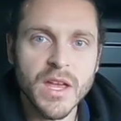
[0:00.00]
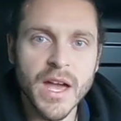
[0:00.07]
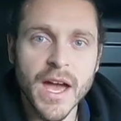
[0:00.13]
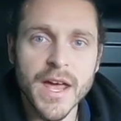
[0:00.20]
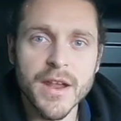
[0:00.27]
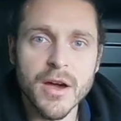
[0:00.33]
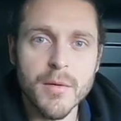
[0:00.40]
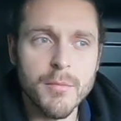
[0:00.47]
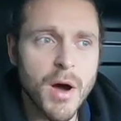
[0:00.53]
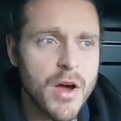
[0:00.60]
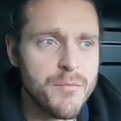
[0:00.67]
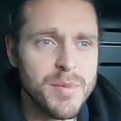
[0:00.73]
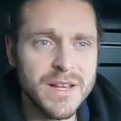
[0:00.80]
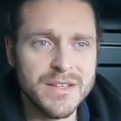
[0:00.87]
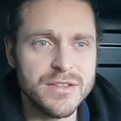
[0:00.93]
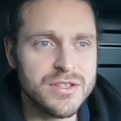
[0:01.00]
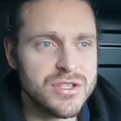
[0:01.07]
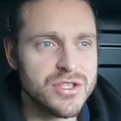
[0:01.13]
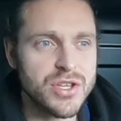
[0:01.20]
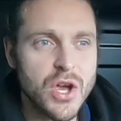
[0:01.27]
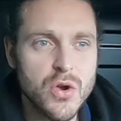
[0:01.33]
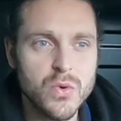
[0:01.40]
And I've been
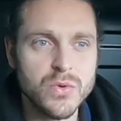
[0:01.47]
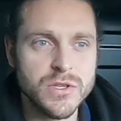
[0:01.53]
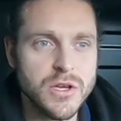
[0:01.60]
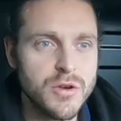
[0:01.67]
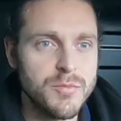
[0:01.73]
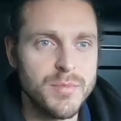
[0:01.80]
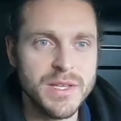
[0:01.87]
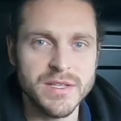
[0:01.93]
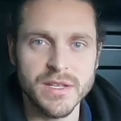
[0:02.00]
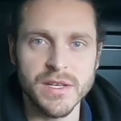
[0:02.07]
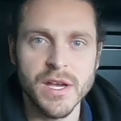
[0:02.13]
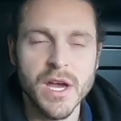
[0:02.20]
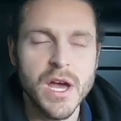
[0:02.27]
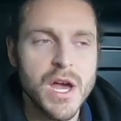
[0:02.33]
so busy.